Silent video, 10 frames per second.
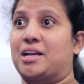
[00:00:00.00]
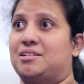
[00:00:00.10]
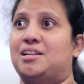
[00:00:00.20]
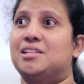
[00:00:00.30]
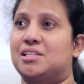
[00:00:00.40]
As
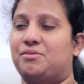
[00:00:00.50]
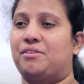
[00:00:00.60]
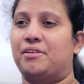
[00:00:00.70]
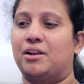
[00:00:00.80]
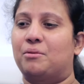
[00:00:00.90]
nurses, we
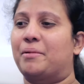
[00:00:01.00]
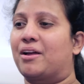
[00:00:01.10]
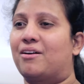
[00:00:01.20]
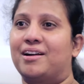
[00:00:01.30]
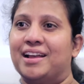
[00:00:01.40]
feel, oh my
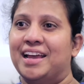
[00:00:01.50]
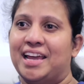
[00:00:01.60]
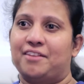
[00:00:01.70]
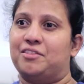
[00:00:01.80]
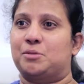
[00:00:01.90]
God,
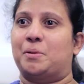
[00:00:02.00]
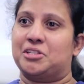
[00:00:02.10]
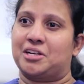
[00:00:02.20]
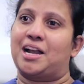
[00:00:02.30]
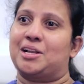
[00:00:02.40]
if this
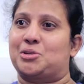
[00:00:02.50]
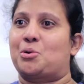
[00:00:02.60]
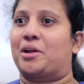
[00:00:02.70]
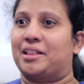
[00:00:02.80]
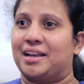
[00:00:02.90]
patient had a
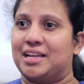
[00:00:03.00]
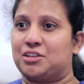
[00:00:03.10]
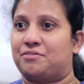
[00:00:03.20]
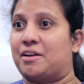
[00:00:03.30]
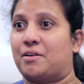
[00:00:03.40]
stroke in the 9
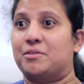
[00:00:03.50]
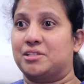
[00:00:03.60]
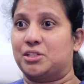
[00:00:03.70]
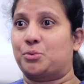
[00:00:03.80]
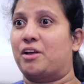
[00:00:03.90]
to 5 hours,
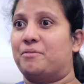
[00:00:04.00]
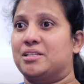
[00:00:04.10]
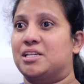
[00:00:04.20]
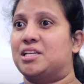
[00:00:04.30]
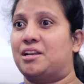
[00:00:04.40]
this would have
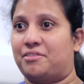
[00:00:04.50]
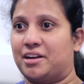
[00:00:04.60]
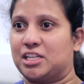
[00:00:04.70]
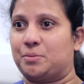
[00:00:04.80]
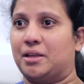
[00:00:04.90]
been such a
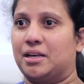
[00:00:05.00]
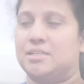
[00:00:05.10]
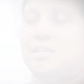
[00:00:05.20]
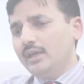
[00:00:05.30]
different experience.